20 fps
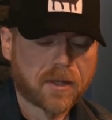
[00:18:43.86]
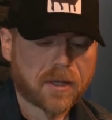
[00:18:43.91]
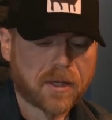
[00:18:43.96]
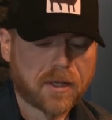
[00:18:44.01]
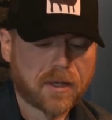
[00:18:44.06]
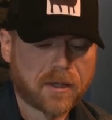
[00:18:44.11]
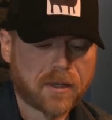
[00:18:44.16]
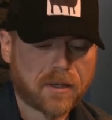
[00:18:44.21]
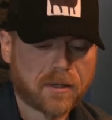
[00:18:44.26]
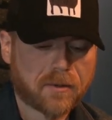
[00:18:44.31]

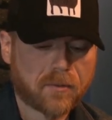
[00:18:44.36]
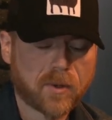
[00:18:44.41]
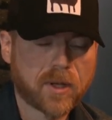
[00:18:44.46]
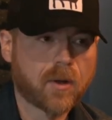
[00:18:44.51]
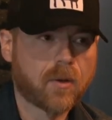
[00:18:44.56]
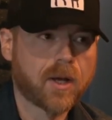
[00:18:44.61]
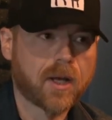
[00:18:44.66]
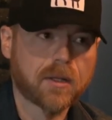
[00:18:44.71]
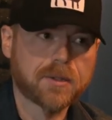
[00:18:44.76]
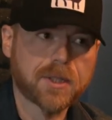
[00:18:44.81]
Uh, we
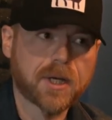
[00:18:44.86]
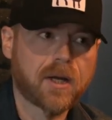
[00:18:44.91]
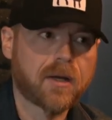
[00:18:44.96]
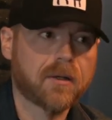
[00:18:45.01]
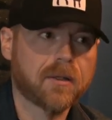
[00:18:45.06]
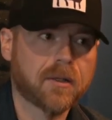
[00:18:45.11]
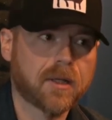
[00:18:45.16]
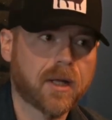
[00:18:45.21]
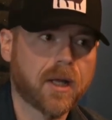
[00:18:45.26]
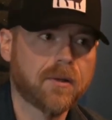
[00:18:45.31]
go out
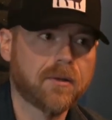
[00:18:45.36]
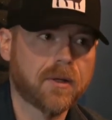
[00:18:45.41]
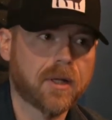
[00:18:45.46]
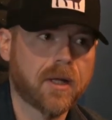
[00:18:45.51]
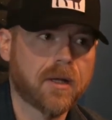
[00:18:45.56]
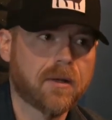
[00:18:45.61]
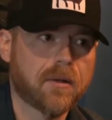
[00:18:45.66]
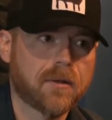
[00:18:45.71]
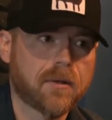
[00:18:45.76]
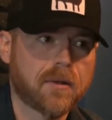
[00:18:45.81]
jogging together
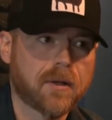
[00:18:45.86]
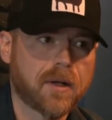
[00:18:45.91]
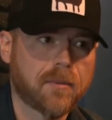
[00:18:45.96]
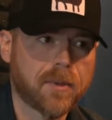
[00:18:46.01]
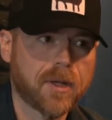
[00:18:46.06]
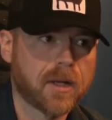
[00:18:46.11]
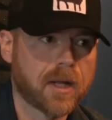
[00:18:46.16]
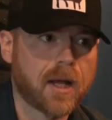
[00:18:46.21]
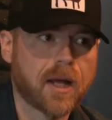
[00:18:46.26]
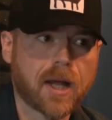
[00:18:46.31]
now. I
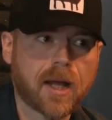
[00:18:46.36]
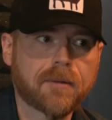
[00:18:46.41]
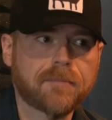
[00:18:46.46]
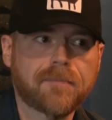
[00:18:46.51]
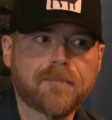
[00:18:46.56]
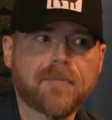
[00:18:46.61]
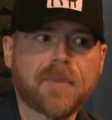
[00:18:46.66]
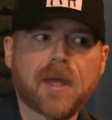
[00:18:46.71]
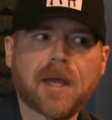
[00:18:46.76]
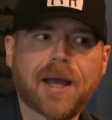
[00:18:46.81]
mean, I,
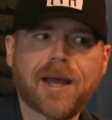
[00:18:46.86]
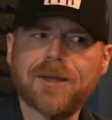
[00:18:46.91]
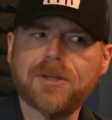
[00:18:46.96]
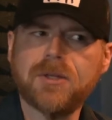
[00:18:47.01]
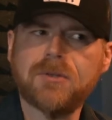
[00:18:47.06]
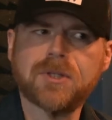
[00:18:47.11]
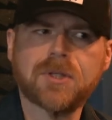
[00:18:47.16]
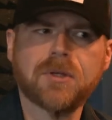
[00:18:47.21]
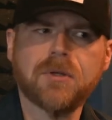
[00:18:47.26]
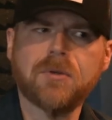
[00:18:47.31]
nice. I, I
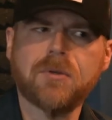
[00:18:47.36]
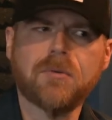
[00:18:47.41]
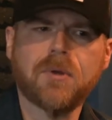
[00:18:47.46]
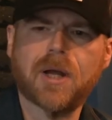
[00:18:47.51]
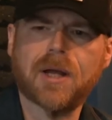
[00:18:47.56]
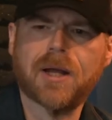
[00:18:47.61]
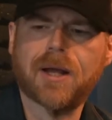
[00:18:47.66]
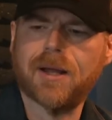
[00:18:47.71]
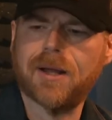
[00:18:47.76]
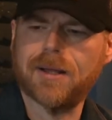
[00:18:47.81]
used to
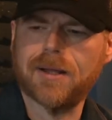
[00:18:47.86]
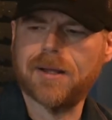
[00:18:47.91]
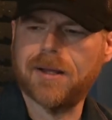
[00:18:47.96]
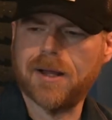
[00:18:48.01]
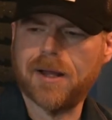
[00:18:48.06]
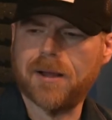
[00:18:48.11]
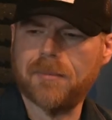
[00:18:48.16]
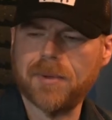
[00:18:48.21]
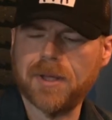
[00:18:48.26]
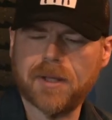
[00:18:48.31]

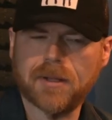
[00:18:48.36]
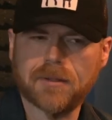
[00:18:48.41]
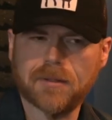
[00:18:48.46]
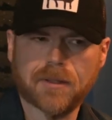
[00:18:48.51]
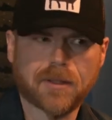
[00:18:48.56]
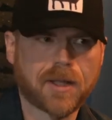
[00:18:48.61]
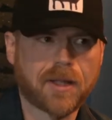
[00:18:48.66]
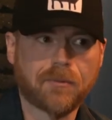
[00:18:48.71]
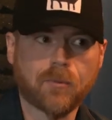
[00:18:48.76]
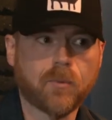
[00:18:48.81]
I mean,
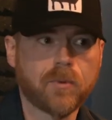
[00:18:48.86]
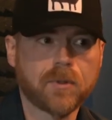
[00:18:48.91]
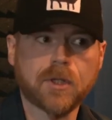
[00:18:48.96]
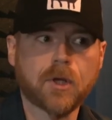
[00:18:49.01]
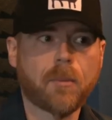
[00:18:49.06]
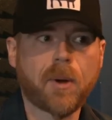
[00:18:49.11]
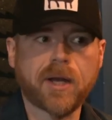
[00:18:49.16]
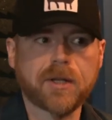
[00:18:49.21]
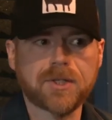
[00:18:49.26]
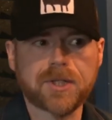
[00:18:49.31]
and
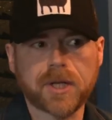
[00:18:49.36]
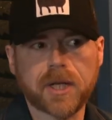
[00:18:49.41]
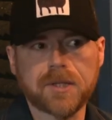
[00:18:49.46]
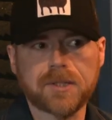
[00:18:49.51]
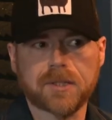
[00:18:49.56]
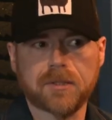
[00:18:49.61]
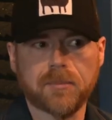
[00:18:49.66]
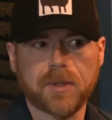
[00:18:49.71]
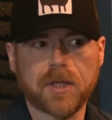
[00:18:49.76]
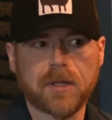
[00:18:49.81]
nobody's
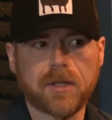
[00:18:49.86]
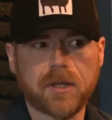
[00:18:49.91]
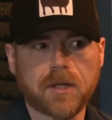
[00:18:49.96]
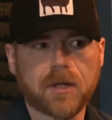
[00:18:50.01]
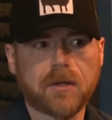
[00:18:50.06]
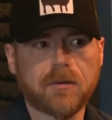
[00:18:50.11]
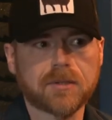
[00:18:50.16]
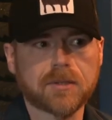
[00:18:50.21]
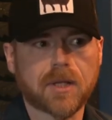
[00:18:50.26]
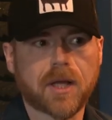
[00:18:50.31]
chasing me. You
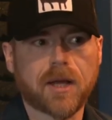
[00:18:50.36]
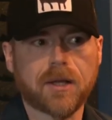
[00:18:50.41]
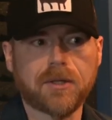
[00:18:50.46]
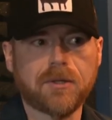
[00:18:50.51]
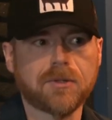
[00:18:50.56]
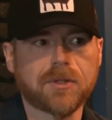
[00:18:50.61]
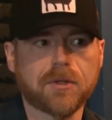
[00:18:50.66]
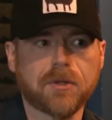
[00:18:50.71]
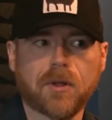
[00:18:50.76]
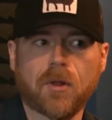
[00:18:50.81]
know, it's like
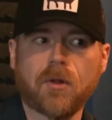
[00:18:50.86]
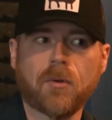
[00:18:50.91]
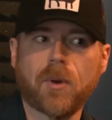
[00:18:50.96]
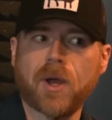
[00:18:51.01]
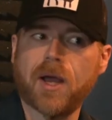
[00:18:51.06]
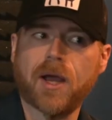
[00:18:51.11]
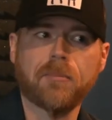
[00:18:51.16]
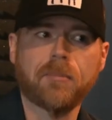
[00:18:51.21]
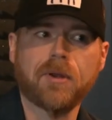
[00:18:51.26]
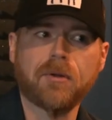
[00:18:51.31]
used to the only way
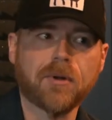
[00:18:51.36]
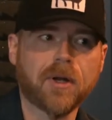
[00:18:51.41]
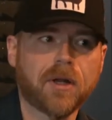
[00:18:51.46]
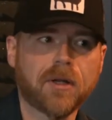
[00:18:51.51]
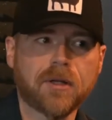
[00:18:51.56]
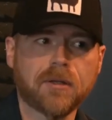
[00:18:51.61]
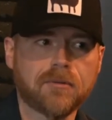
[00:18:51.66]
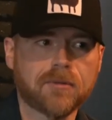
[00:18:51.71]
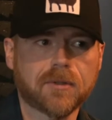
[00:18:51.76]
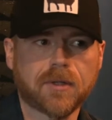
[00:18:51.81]
I'd be
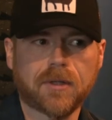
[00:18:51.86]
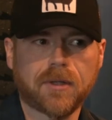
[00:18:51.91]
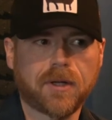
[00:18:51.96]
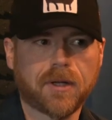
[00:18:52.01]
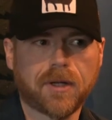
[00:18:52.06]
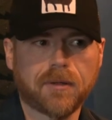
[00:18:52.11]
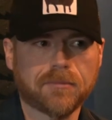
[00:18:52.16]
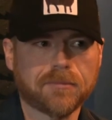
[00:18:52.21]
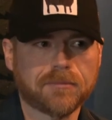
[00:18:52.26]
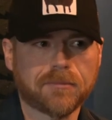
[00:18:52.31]
running is you know
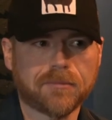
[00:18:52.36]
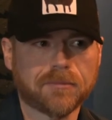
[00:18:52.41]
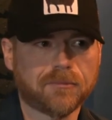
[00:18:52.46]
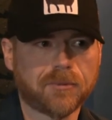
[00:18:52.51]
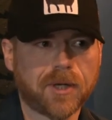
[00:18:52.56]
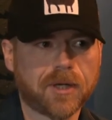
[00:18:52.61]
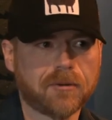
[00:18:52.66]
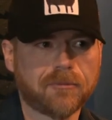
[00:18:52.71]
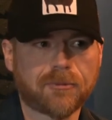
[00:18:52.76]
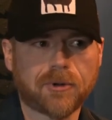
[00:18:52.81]
I was
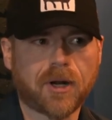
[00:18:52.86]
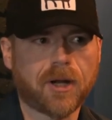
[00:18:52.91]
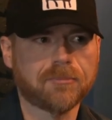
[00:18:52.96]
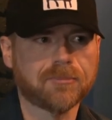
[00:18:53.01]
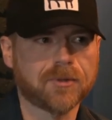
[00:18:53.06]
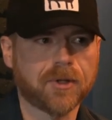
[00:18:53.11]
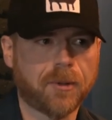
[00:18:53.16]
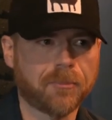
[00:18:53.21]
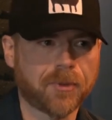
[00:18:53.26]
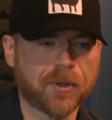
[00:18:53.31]
running from
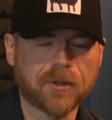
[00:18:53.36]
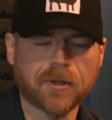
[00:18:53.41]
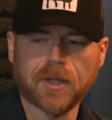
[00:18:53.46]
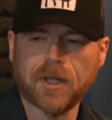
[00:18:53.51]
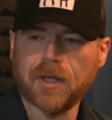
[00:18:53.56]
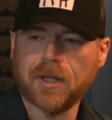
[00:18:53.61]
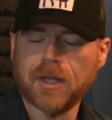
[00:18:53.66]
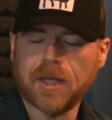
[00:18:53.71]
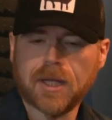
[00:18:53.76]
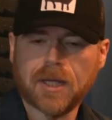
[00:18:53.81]
something,
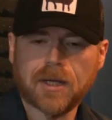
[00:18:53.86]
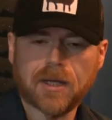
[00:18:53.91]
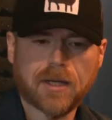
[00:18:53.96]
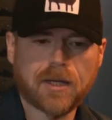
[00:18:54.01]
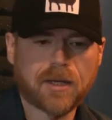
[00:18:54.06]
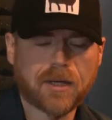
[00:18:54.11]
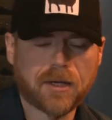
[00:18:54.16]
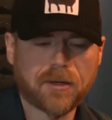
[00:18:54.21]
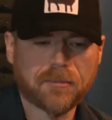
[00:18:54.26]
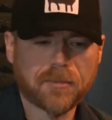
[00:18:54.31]

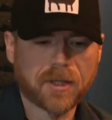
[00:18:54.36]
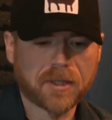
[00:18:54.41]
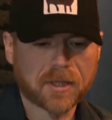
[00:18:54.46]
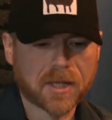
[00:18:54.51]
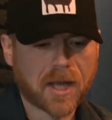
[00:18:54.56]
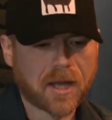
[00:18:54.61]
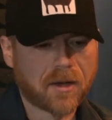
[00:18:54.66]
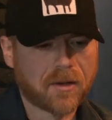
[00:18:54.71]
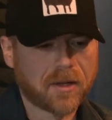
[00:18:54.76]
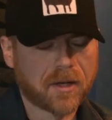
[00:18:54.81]
um, and
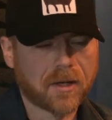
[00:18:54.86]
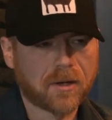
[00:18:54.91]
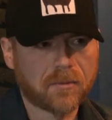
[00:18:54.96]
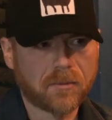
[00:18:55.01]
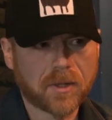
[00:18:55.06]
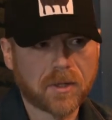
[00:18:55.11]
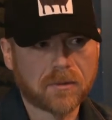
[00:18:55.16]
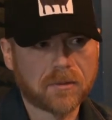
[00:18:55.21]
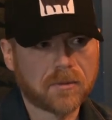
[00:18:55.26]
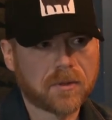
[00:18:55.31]
now you know
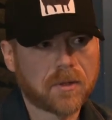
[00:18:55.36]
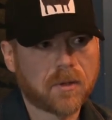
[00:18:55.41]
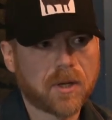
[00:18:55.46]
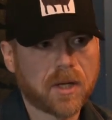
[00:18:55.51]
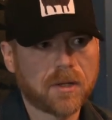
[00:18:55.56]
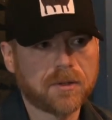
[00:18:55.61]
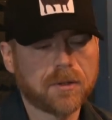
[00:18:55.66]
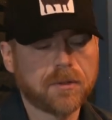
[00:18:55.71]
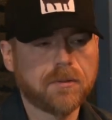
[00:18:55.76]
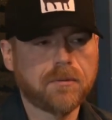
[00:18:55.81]
we we'll go
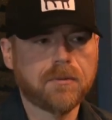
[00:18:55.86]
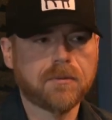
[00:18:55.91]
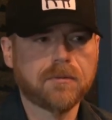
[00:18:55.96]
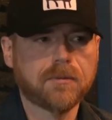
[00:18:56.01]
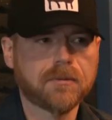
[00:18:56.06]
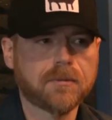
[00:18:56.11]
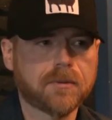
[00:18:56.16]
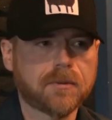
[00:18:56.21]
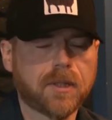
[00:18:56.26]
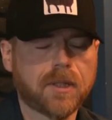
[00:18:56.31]
out and
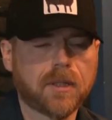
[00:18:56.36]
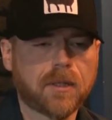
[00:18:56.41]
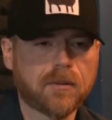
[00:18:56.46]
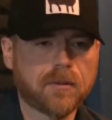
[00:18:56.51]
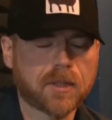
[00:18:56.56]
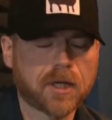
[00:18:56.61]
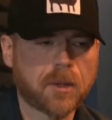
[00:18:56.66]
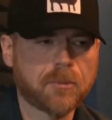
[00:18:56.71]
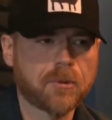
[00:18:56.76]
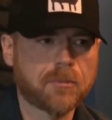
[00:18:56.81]
do you know a
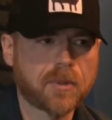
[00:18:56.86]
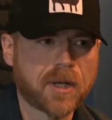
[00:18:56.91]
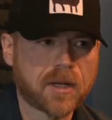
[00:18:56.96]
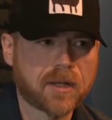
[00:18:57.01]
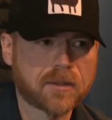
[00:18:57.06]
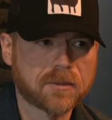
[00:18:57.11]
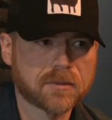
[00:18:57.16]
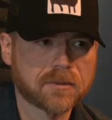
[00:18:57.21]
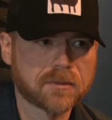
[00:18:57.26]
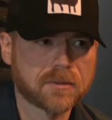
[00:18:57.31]
couple
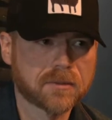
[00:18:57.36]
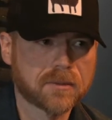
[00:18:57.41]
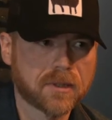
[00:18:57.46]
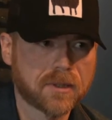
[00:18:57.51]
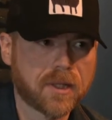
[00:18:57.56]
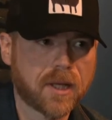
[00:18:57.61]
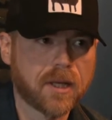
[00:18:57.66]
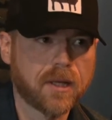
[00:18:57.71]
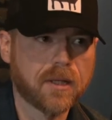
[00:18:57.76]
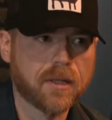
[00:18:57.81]
miles a
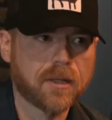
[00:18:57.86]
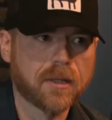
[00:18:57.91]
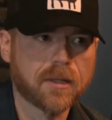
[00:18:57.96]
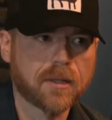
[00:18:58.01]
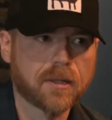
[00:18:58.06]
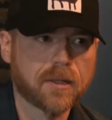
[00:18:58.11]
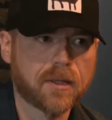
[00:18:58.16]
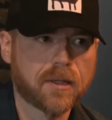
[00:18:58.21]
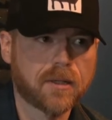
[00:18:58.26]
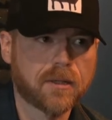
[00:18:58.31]
day.
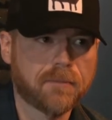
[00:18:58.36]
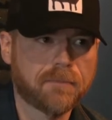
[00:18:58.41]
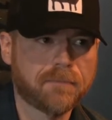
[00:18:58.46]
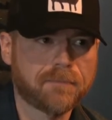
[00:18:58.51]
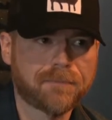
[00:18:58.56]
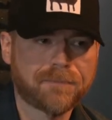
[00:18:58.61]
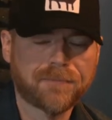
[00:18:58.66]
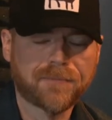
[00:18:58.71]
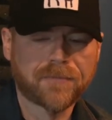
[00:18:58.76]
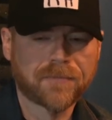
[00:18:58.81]

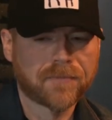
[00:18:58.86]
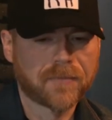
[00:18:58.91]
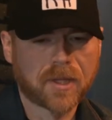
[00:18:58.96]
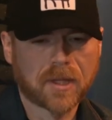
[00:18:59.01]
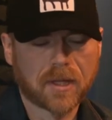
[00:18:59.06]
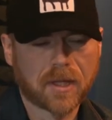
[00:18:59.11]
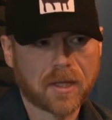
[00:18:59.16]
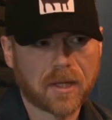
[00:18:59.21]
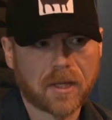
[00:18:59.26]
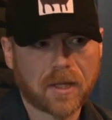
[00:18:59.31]
Um,
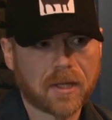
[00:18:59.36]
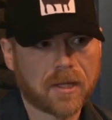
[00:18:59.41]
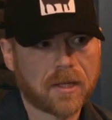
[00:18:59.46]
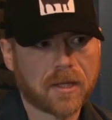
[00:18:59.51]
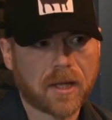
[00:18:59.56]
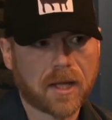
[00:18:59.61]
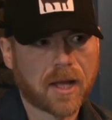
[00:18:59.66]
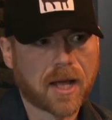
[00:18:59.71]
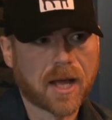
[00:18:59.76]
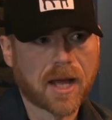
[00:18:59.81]
wow, man!
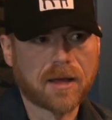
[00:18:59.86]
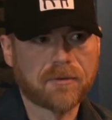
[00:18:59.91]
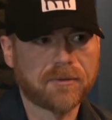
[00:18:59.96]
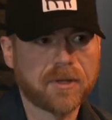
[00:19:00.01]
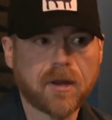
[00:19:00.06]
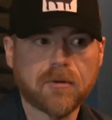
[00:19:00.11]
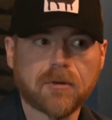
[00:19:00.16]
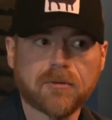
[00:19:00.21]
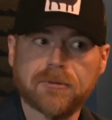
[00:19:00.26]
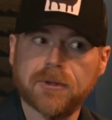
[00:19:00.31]
And I've
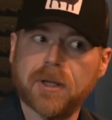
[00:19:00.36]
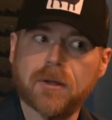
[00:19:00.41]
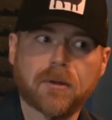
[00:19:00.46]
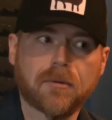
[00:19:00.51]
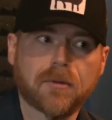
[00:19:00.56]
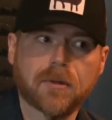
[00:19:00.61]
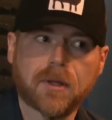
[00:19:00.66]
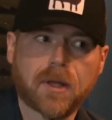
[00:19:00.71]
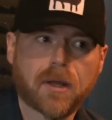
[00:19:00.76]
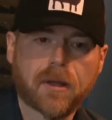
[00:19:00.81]
never
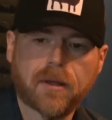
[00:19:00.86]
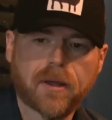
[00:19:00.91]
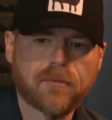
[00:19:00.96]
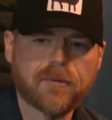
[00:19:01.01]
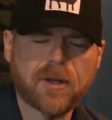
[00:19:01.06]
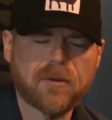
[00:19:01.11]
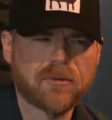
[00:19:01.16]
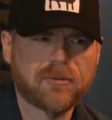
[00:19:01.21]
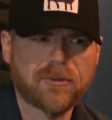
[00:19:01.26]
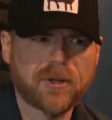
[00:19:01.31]
felt I've
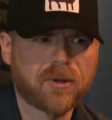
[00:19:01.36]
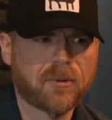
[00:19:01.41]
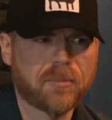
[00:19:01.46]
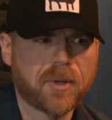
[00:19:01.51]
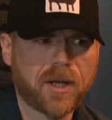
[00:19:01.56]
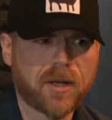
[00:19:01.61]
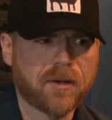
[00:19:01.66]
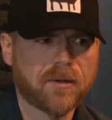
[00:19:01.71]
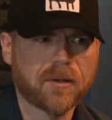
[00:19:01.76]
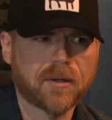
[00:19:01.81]
never felt
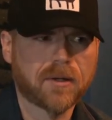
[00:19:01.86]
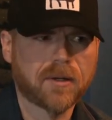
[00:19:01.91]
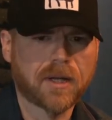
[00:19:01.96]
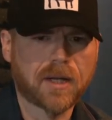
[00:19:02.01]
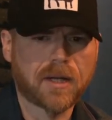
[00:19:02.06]
better.